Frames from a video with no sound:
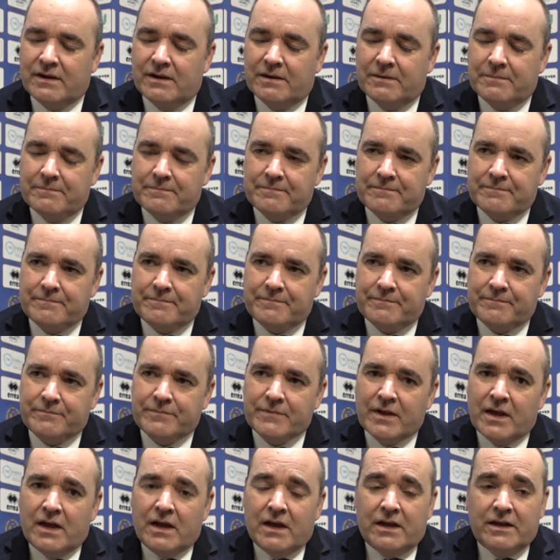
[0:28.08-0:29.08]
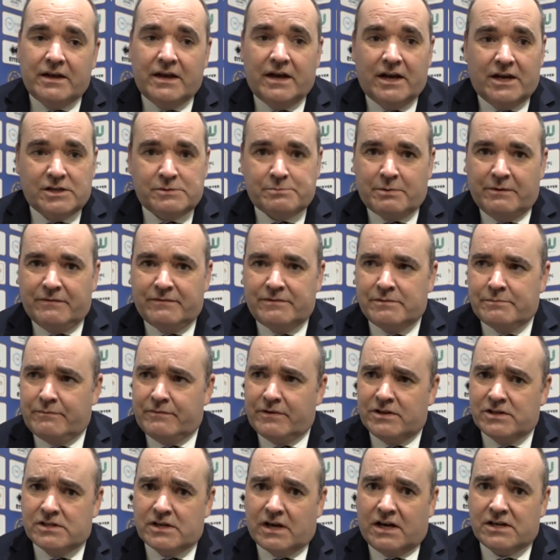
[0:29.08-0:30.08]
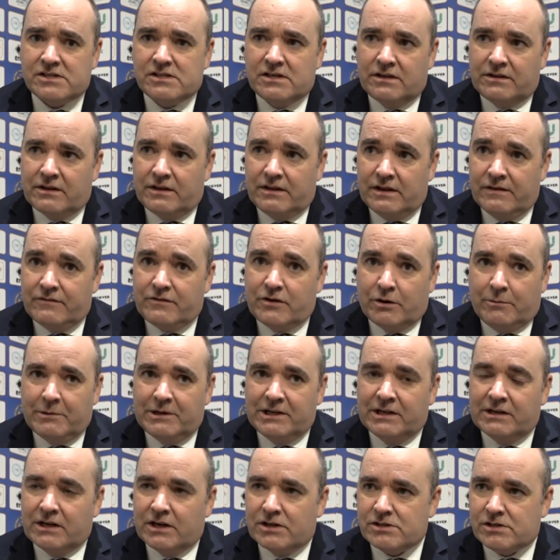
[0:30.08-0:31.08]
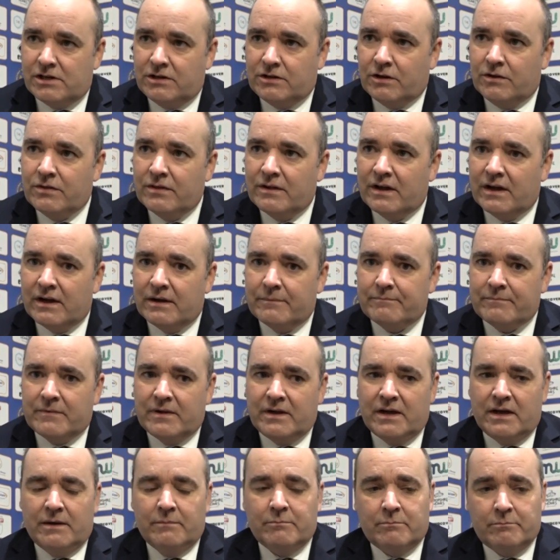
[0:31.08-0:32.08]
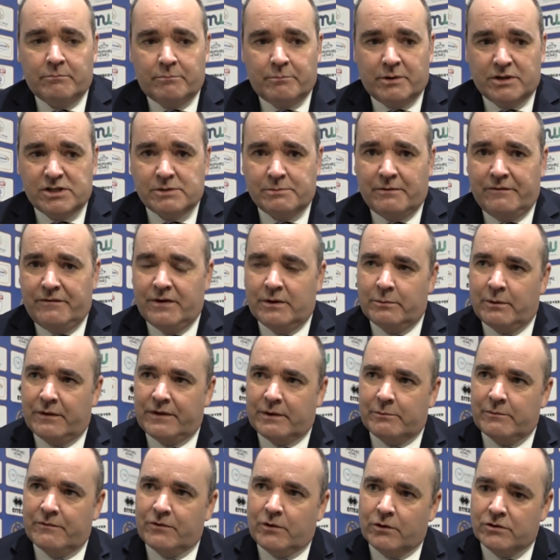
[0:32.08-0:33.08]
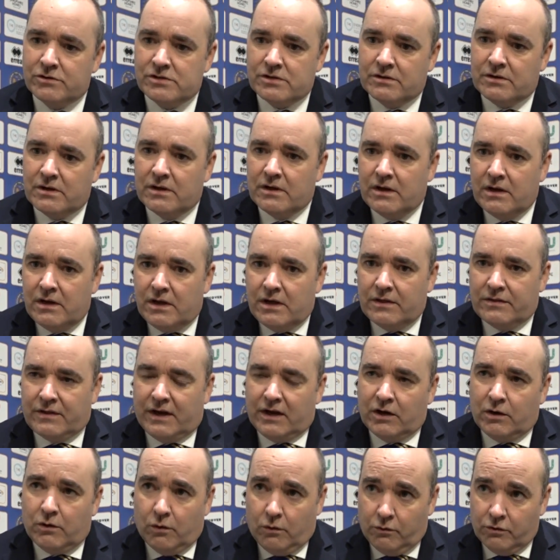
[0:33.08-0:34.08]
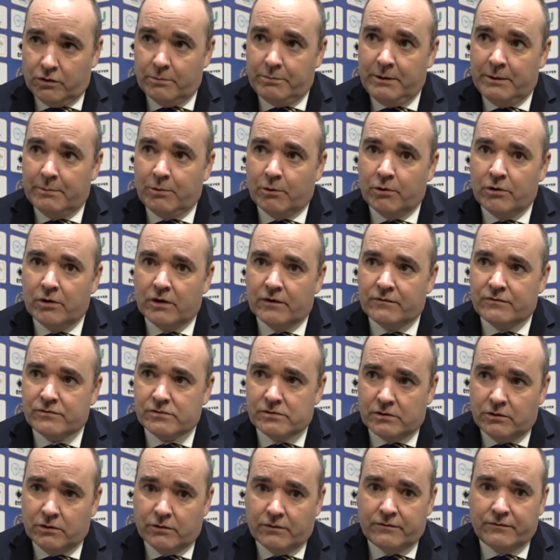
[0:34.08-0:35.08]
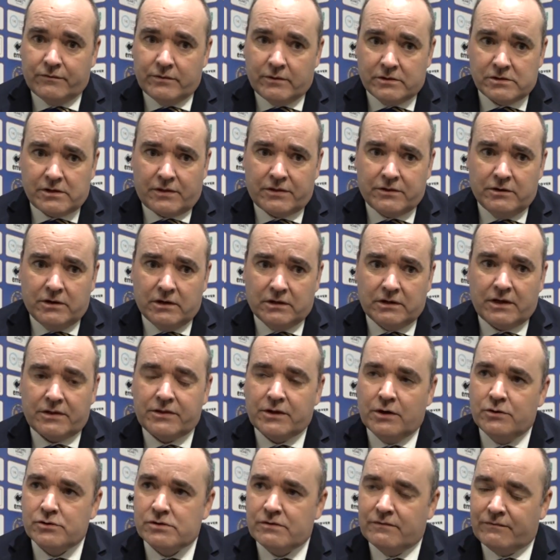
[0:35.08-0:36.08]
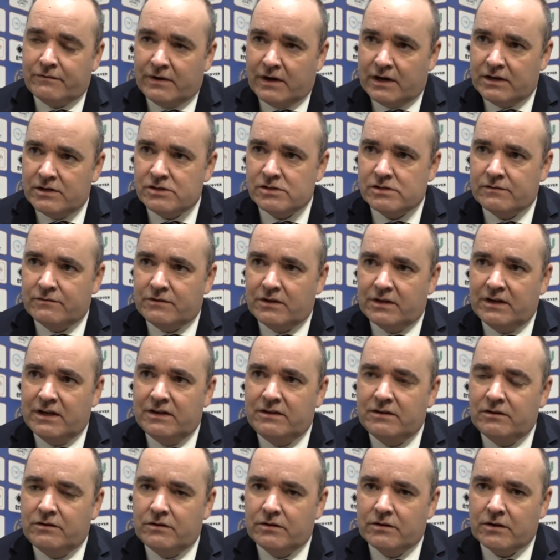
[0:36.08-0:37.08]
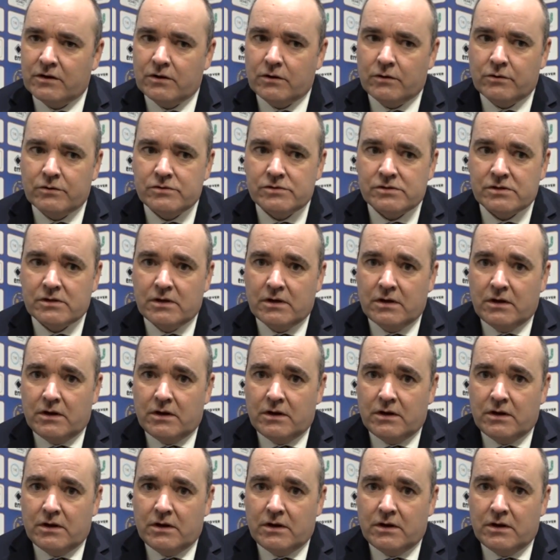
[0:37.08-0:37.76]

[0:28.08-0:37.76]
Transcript: Yeah. Yeah, it's been fantastic that they've come in and actually done that. But to be fair, I think we've got to thank all the people who have, you know, there's nearly 1,000 fans have donated to the cause,